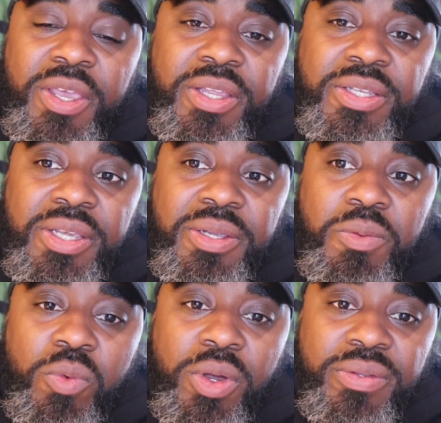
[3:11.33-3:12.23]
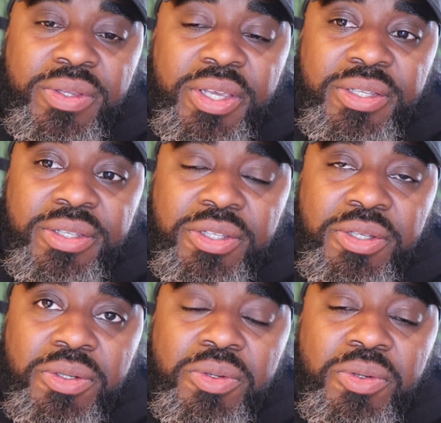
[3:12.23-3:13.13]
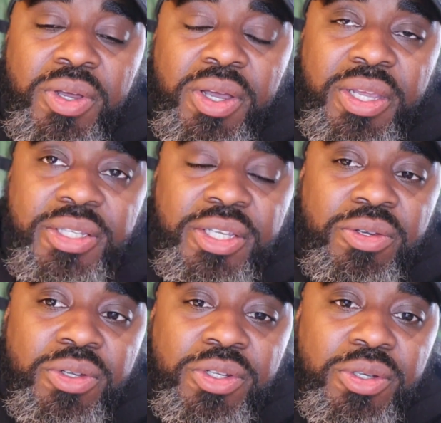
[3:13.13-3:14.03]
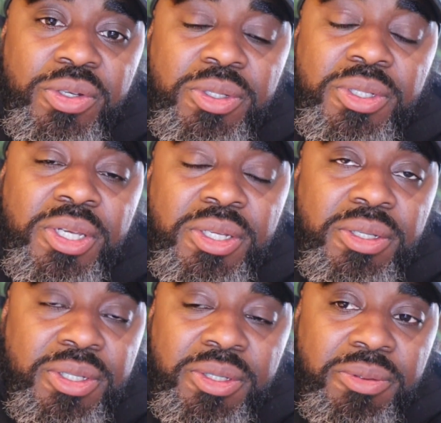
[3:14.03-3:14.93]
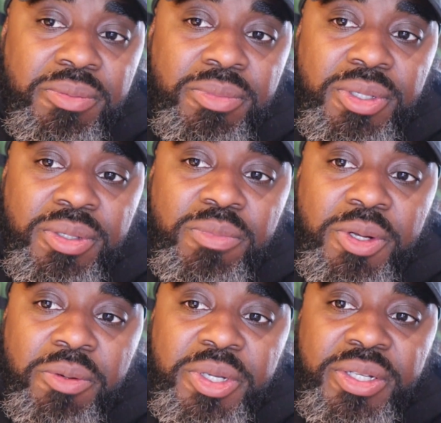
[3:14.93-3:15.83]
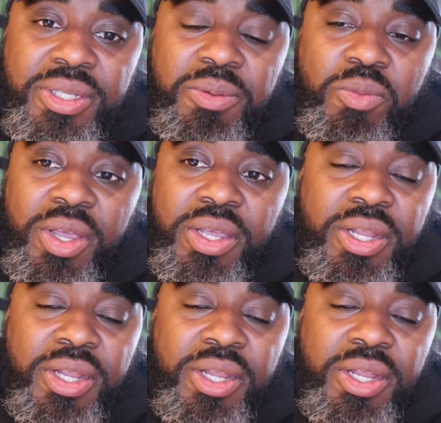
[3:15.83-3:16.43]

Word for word: they didn't want things to continue to do to to you know, be the same way.